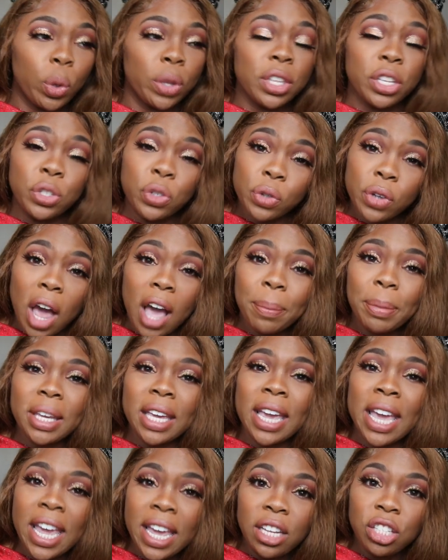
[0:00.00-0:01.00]
When the
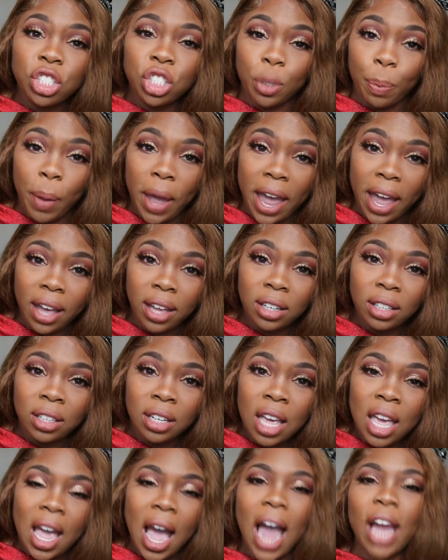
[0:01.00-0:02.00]
tsunami hit
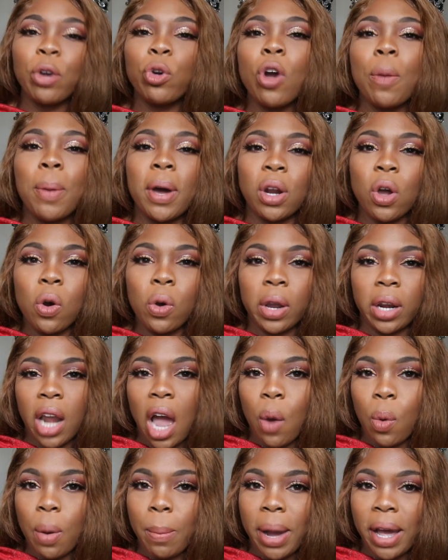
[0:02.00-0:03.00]
Japan, I grew up on
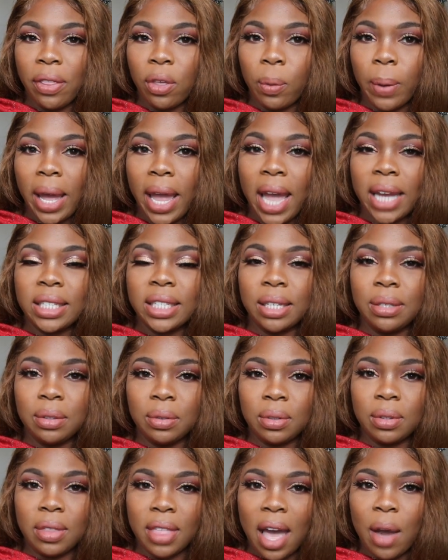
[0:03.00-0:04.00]
Okinawa, by the
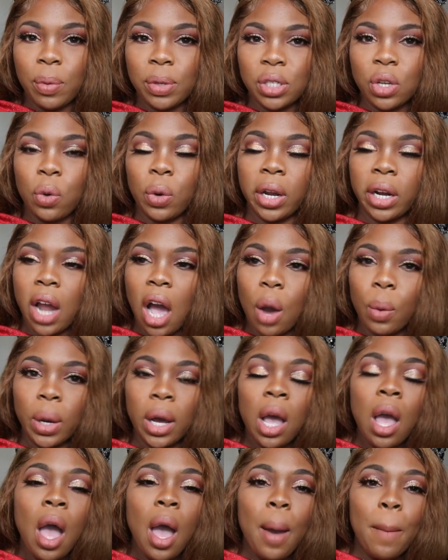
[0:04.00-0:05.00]
way. That was
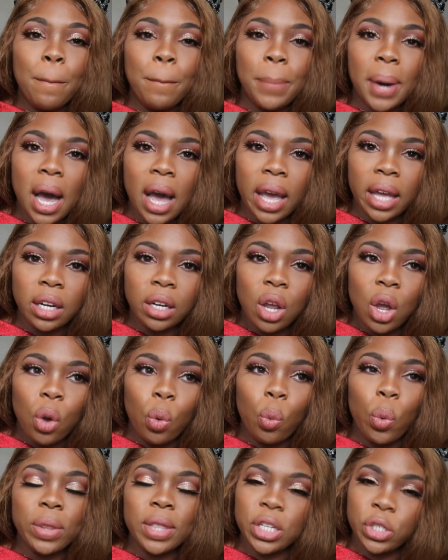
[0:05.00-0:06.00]
Okinawa. But
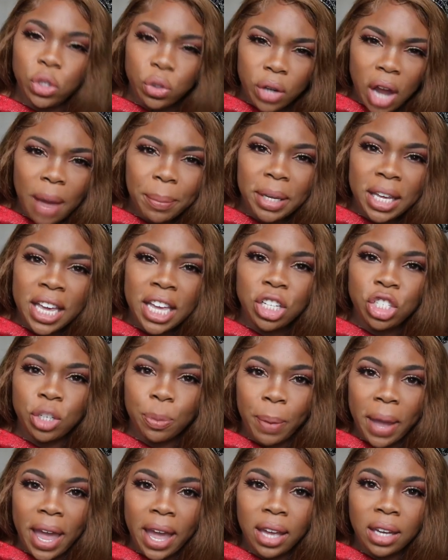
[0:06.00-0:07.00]
when the tsunami hit
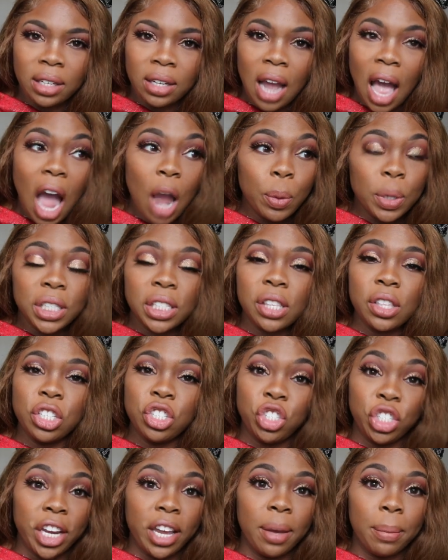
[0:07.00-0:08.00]
Japan, I was in
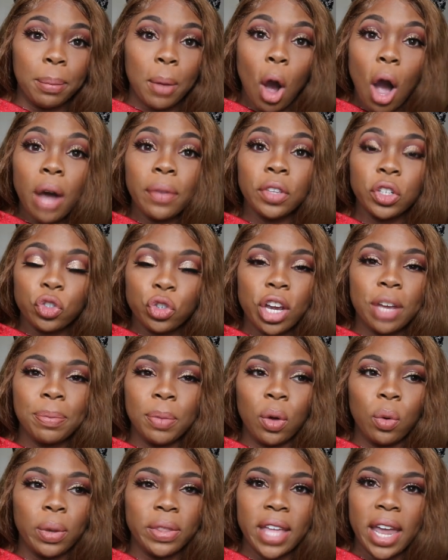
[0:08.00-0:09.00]
the gym on the
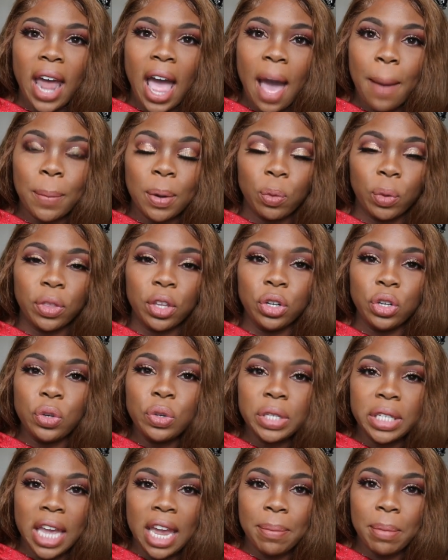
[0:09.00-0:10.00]
treadmill when that happened, when the
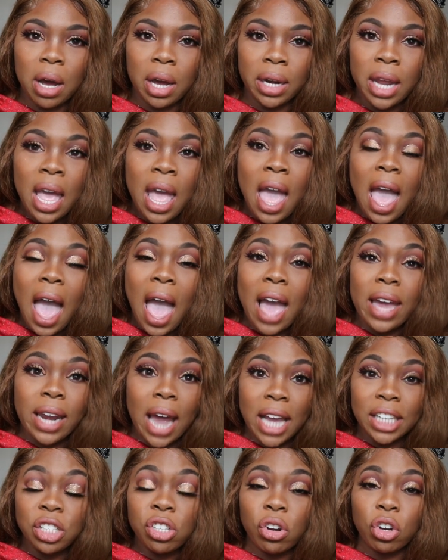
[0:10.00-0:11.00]
news came on,
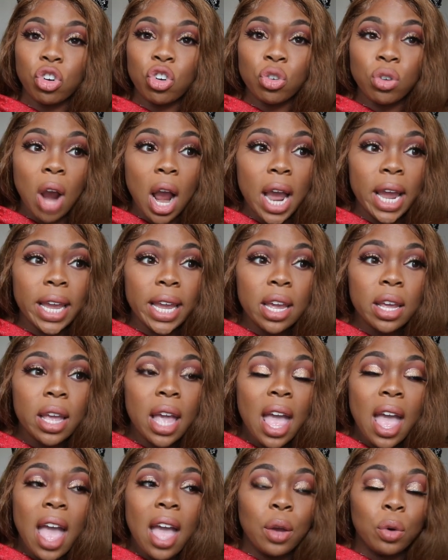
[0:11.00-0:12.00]
and I started
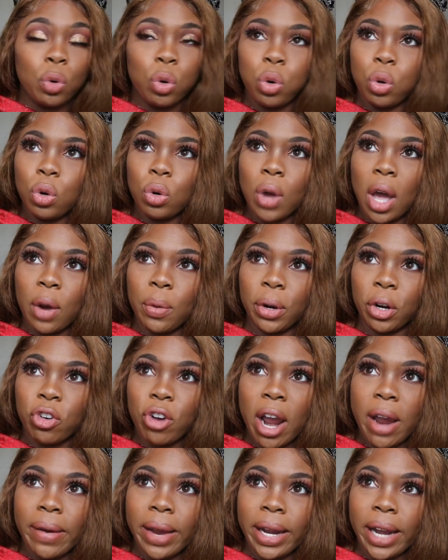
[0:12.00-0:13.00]
crying. I don't wanna
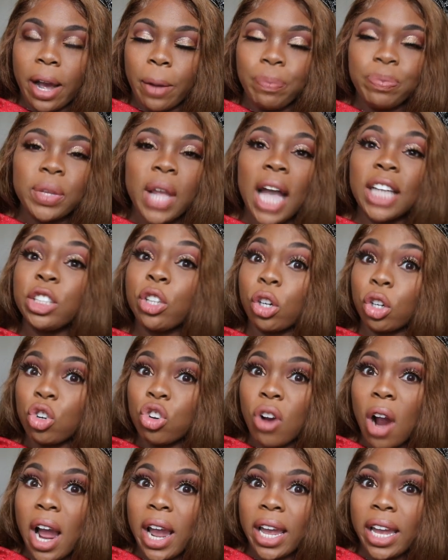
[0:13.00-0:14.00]
cry right now. I started
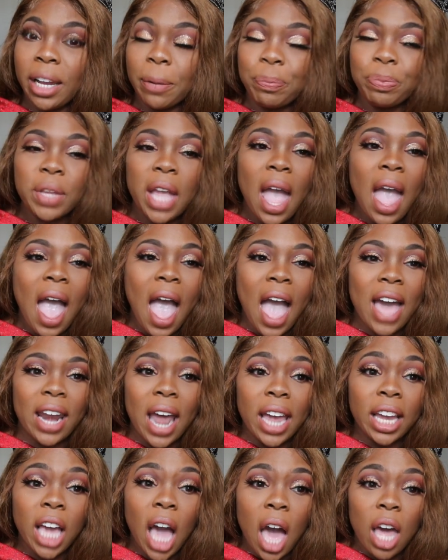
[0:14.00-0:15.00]
crying,
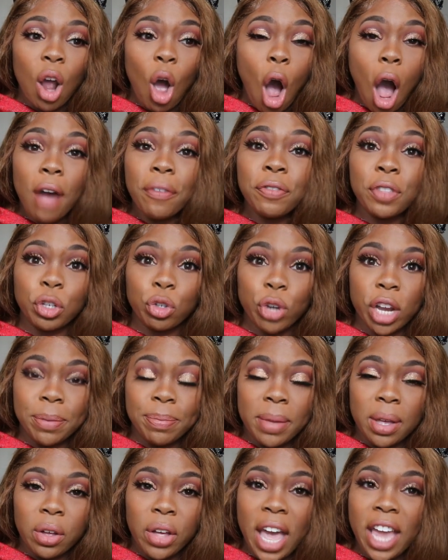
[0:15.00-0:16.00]
and I got off the
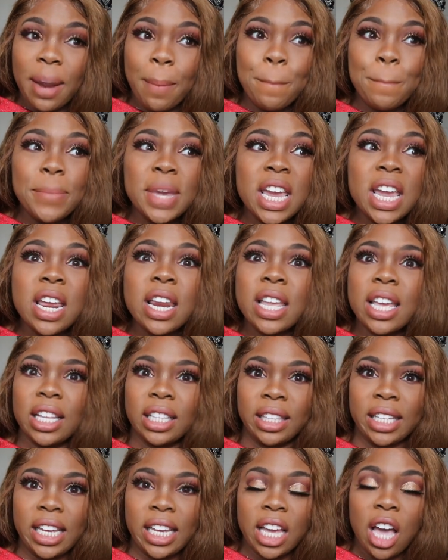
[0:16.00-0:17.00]
treadmill and
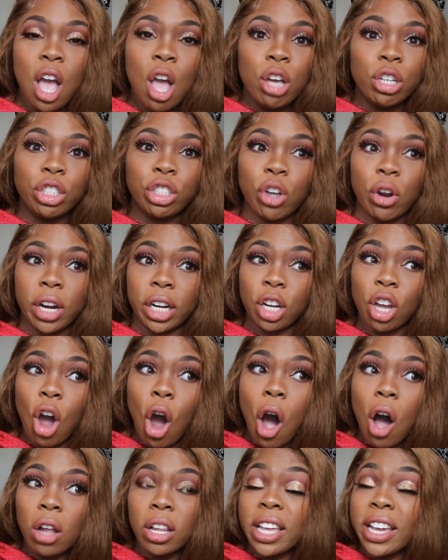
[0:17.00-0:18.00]
immediately started
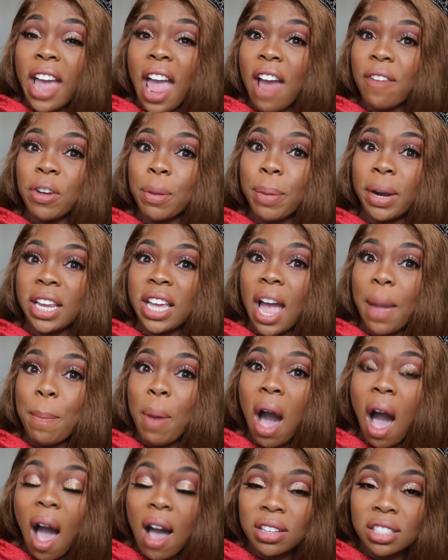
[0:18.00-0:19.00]
calling everybody I
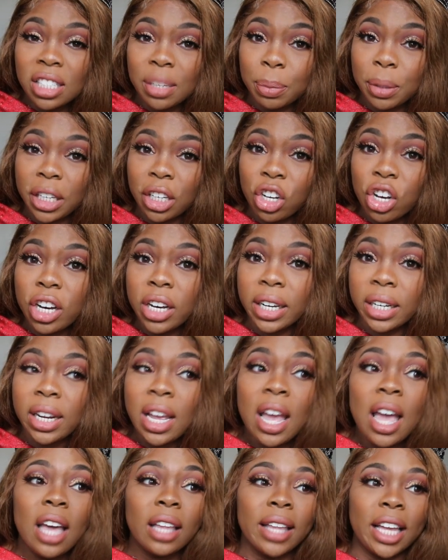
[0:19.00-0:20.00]
possibly
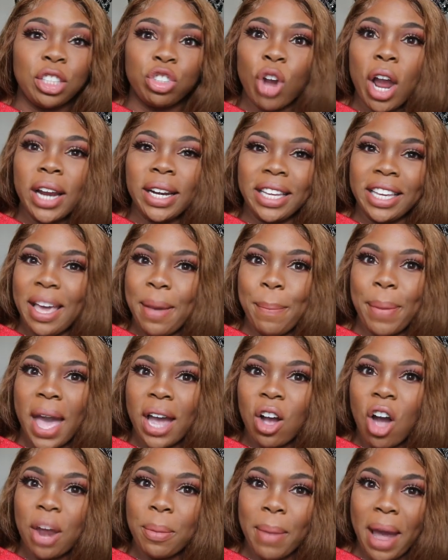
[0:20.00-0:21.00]
could, like trying to get
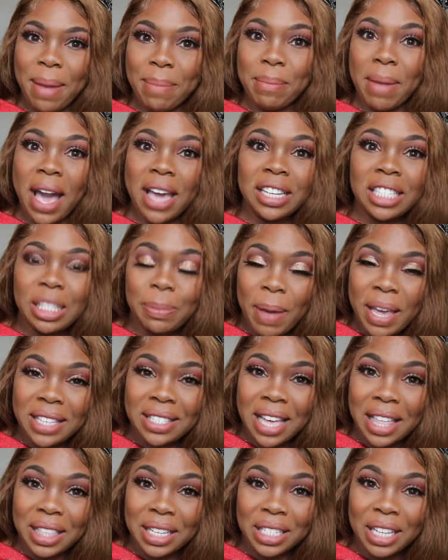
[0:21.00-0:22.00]
back on my
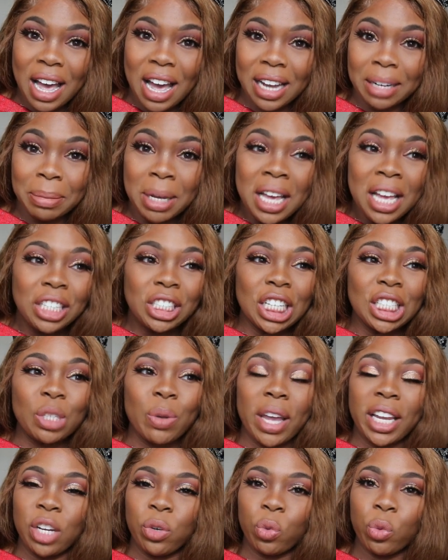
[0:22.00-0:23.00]
MySpace at the time, just
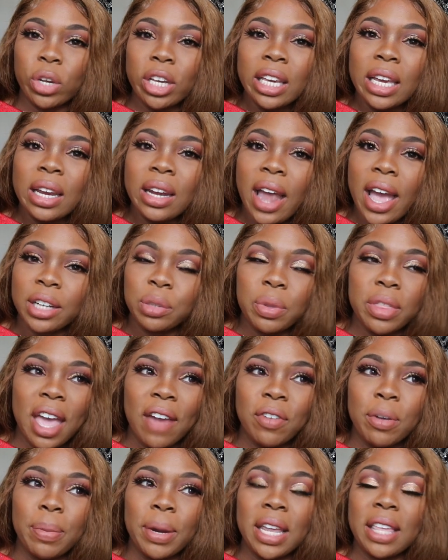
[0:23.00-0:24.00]
so I can reconnect with
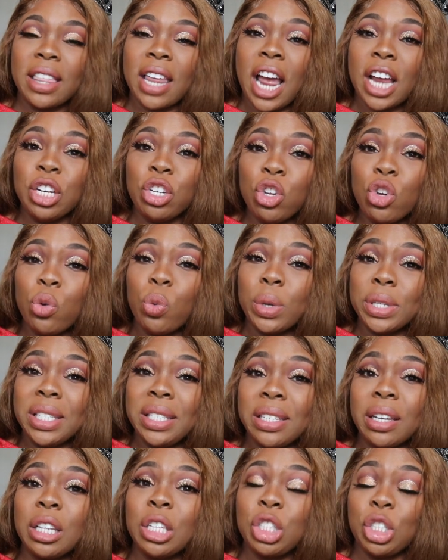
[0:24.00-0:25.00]
everybody that I knew was
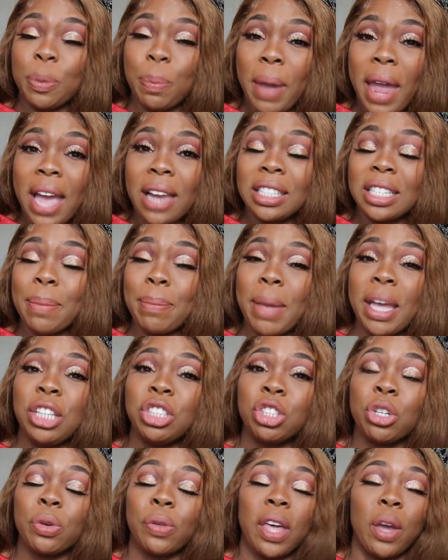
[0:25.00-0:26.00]
still in Japan to
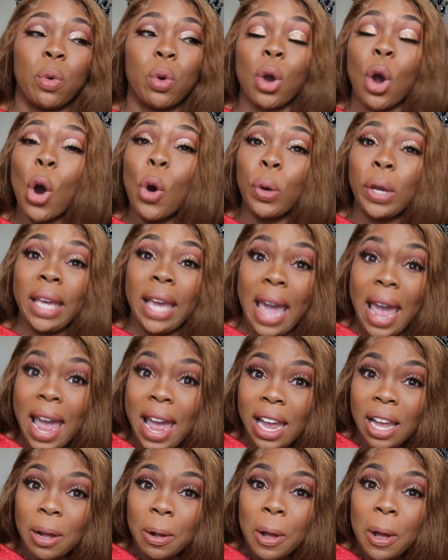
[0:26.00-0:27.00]
make sure they were
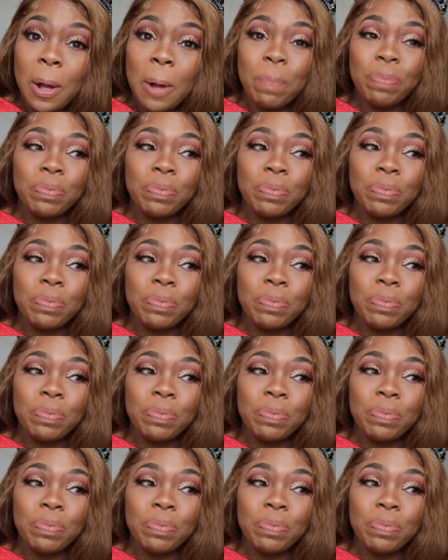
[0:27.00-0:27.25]
okay.